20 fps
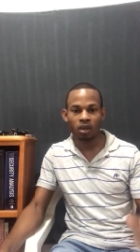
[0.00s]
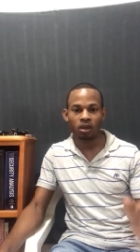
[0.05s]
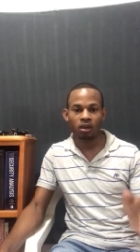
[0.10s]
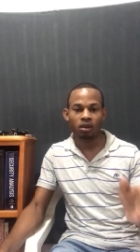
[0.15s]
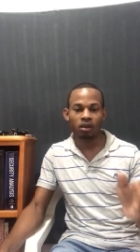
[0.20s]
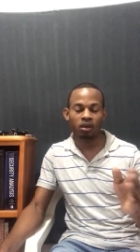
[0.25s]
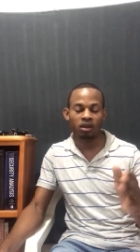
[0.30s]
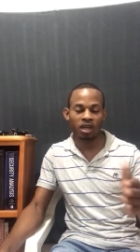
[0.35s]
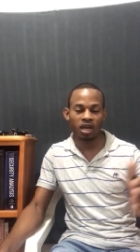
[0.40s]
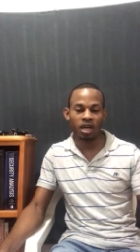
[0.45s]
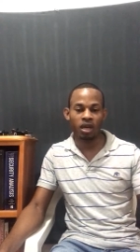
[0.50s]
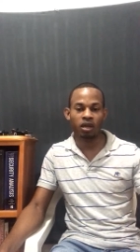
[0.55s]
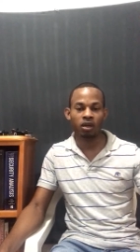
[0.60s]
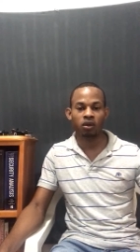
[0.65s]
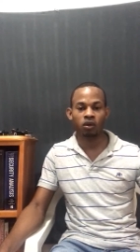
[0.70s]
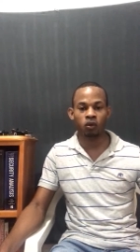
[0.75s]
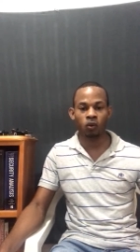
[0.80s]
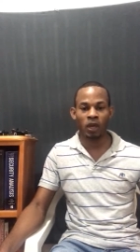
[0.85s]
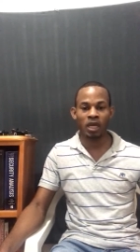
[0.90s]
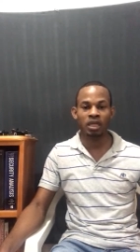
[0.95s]
the
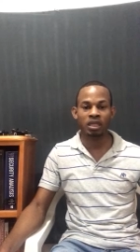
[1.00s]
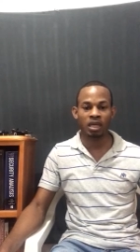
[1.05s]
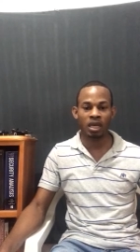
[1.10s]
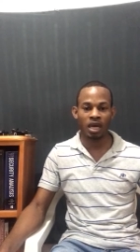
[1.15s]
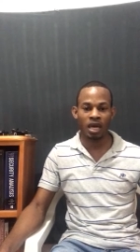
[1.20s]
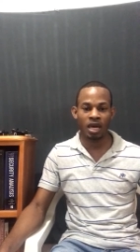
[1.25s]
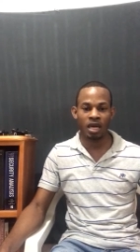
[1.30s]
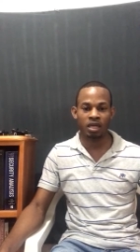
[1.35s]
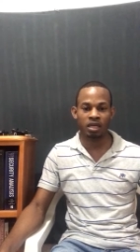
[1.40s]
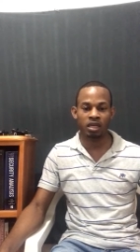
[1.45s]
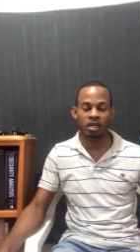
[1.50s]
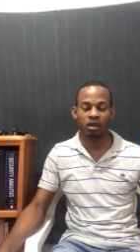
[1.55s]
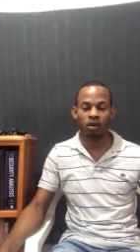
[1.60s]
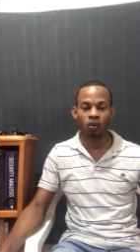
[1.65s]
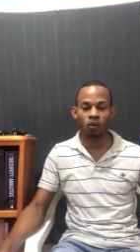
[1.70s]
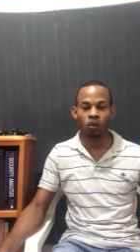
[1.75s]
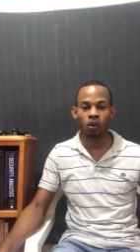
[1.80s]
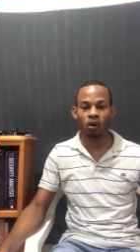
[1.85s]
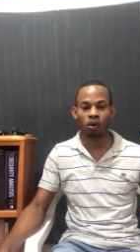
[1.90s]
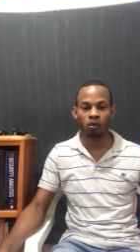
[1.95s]
2018
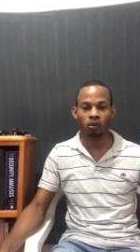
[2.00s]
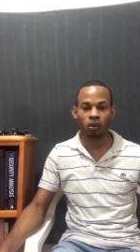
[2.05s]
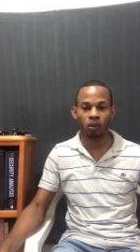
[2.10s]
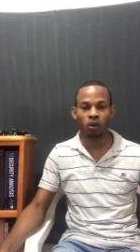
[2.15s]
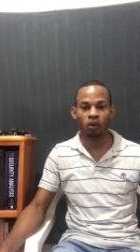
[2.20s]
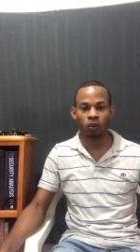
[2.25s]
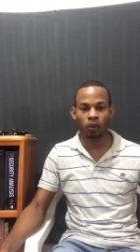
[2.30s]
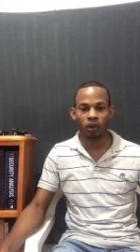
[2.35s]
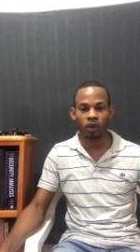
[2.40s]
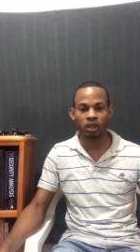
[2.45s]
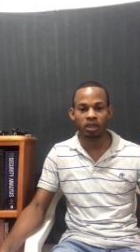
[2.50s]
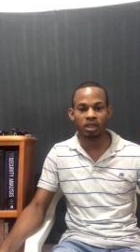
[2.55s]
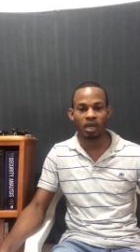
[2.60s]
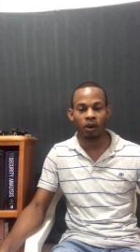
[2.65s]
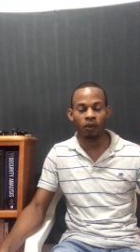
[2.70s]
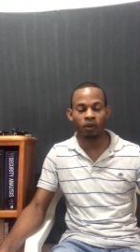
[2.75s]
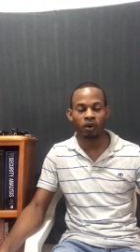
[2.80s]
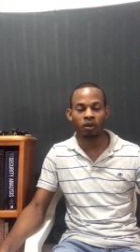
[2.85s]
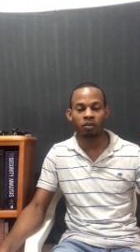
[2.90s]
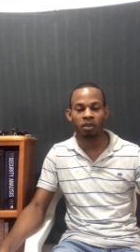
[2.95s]
roadworks that
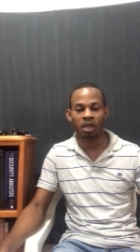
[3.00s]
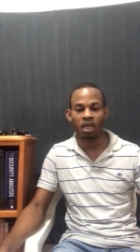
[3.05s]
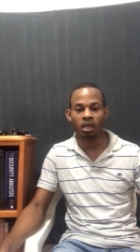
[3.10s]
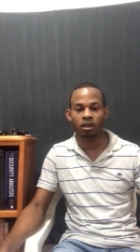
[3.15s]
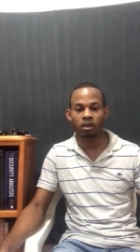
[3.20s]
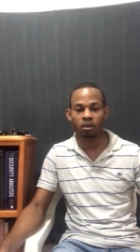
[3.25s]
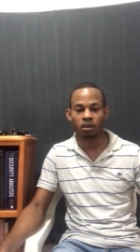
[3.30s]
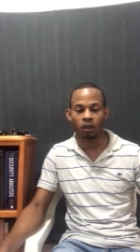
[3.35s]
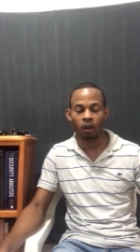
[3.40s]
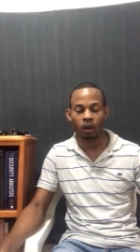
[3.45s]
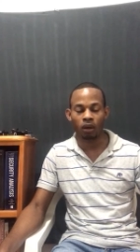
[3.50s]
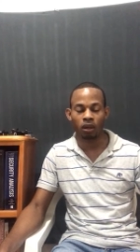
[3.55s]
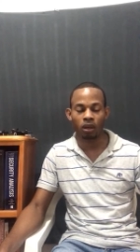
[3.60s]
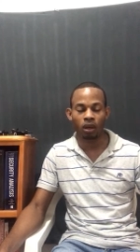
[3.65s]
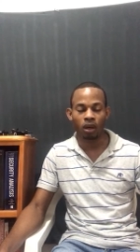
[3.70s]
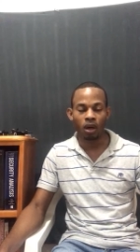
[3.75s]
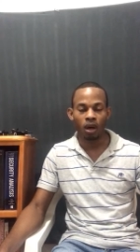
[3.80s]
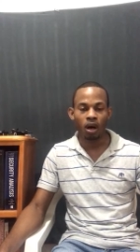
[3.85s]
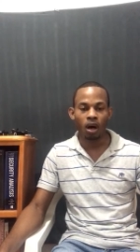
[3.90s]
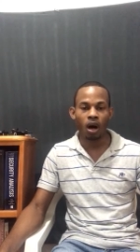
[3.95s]
were being done
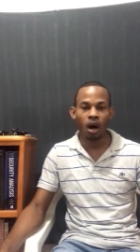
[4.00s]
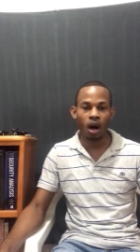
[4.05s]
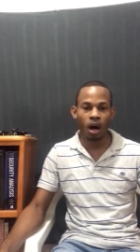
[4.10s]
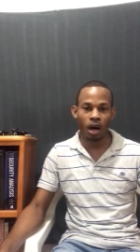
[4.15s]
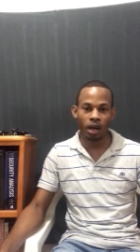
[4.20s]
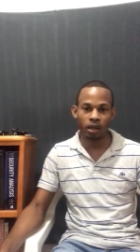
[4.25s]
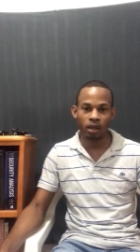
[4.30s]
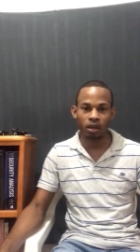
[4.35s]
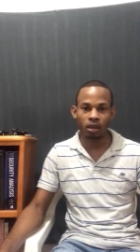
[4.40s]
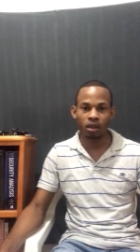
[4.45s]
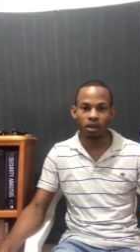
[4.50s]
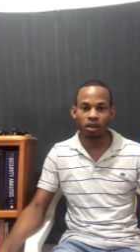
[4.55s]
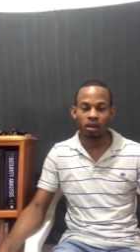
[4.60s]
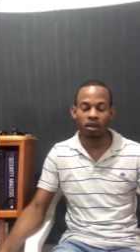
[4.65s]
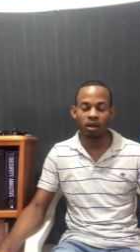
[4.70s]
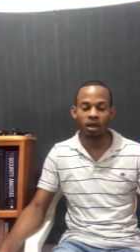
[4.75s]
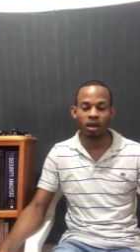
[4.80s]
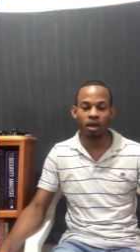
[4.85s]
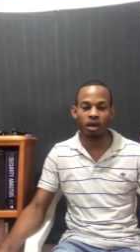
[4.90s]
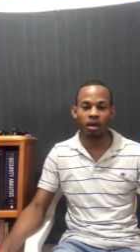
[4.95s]
on
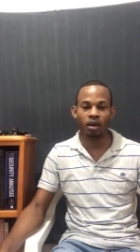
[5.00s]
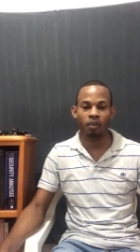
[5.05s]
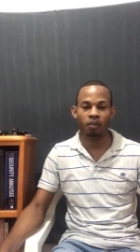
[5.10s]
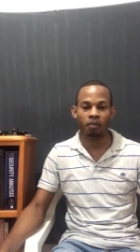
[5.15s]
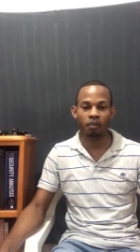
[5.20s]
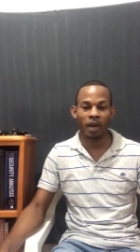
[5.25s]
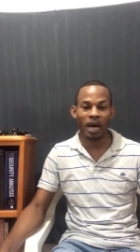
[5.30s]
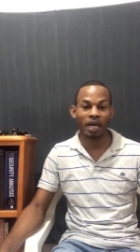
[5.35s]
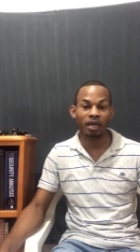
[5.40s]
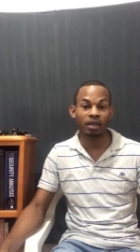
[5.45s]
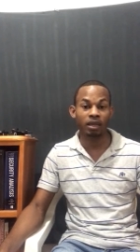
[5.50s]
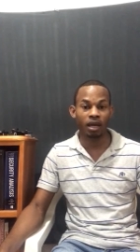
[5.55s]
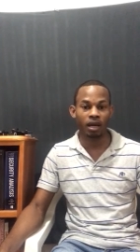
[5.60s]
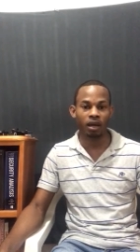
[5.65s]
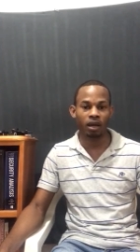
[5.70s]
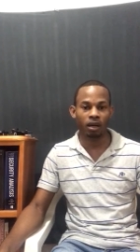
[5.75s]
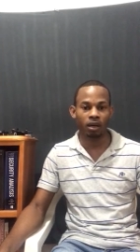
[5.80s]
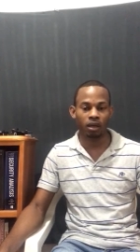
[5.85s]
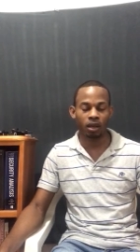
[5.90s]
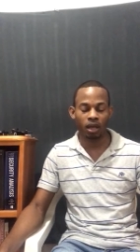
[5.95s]
the
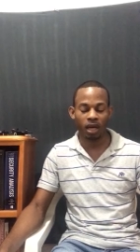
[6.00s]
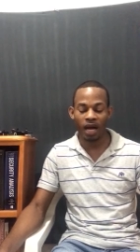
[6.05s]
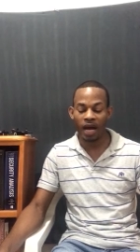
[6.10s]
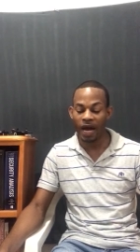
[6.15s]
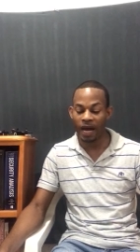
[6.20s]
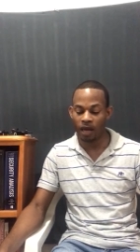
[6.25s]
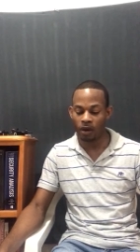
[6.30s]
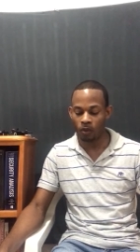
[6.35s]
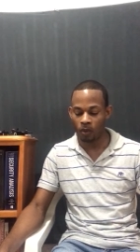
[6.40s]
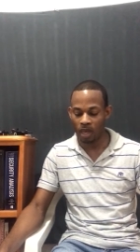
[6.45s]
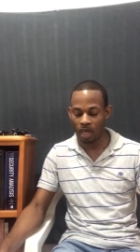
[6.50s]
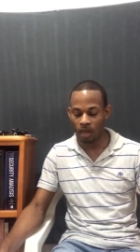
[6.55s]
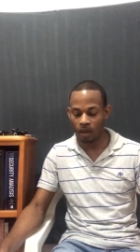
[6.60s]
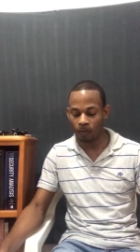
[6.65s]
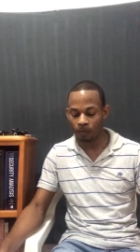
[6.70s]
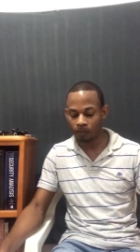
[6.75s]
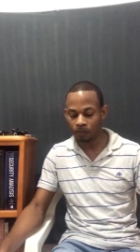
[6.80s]
Mandela Highway.